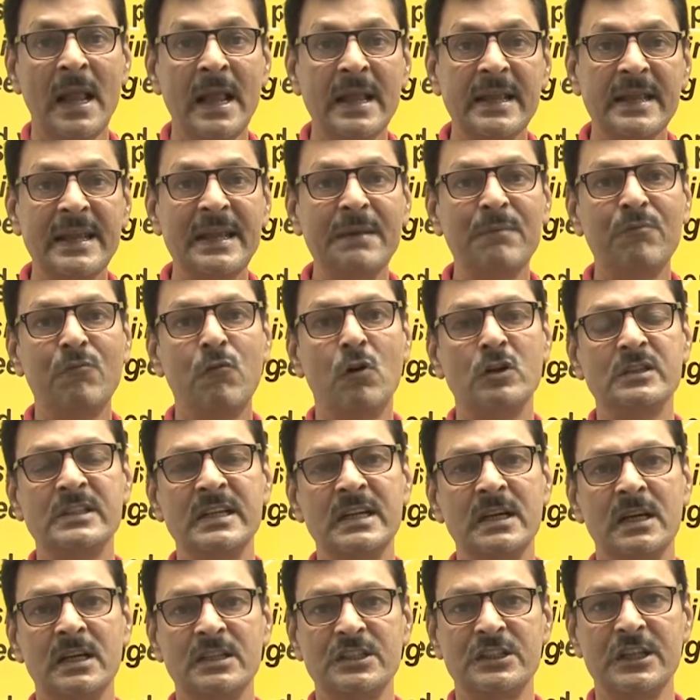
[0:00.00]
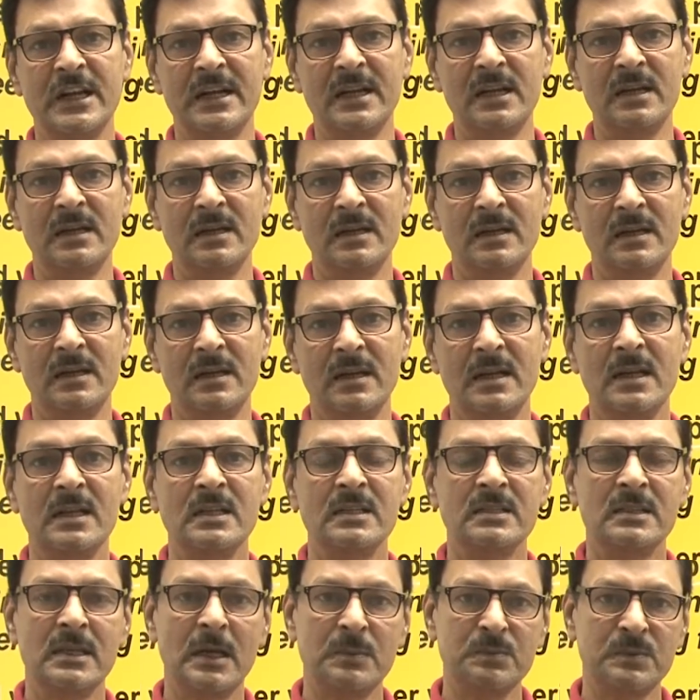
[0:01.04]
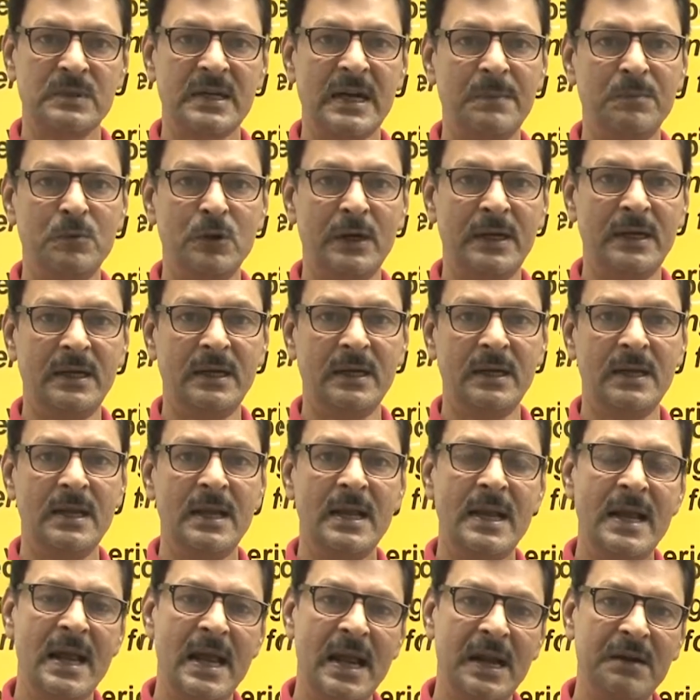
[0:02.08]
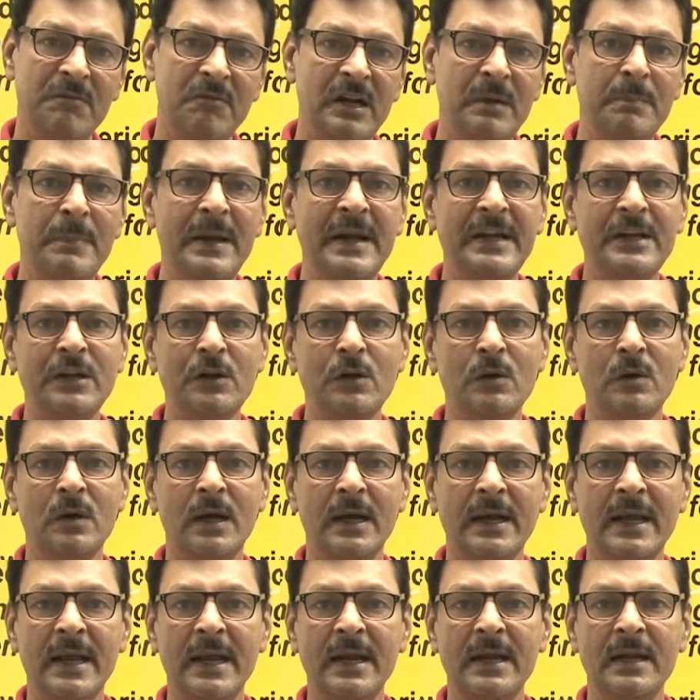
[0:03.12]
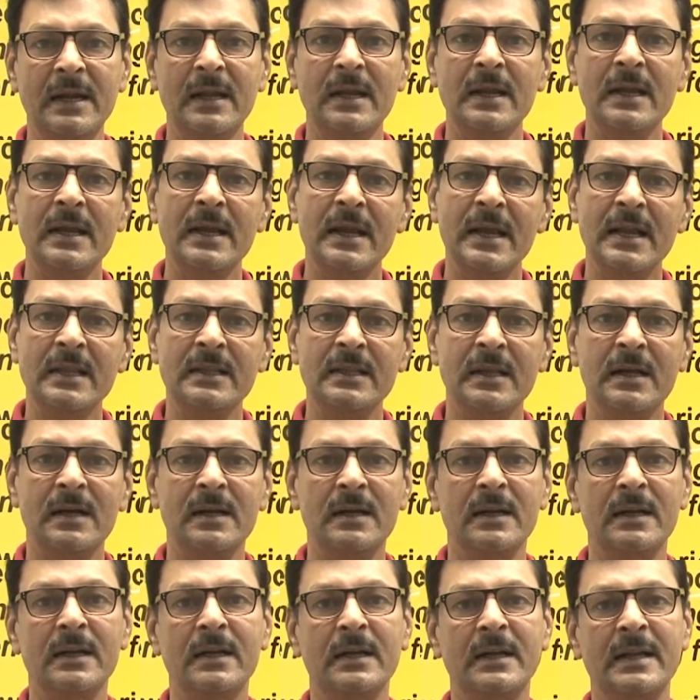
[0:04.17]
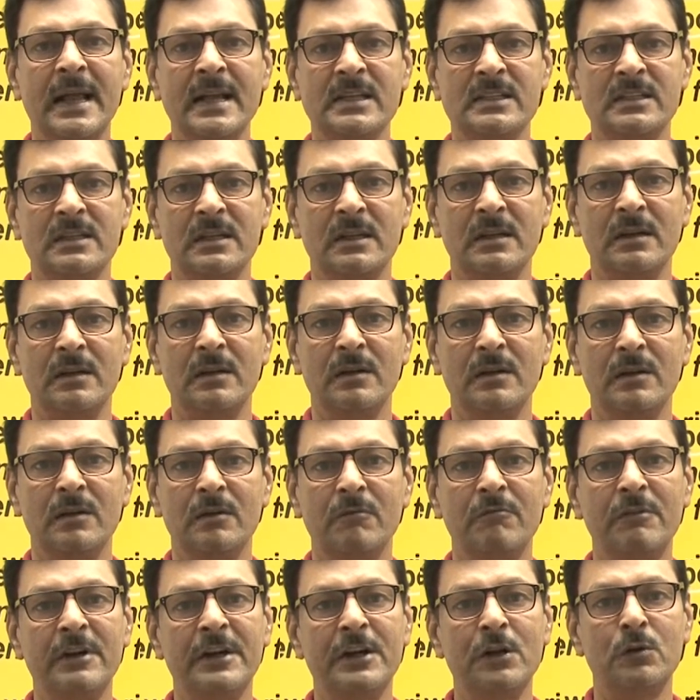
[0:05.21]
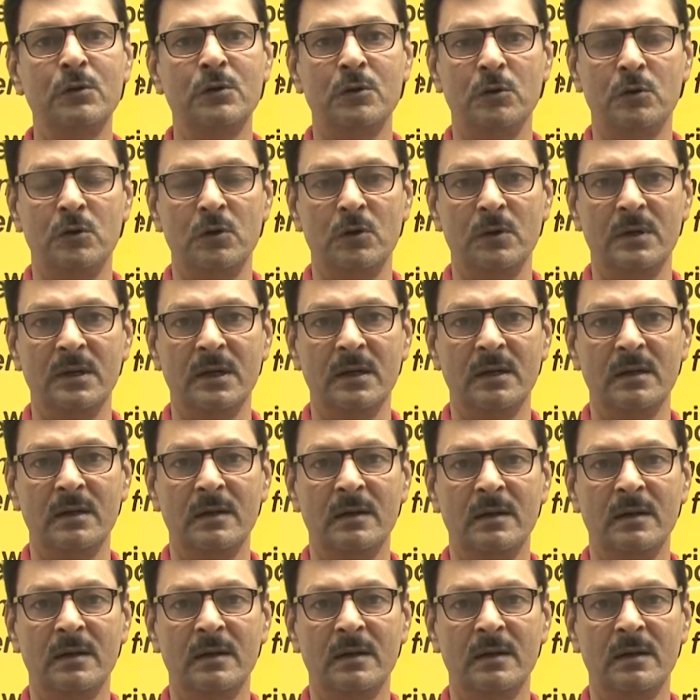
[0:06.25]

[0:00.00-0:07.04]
keep watching our channel, subscribe to it, and we'll meet you again in the next video tutorial.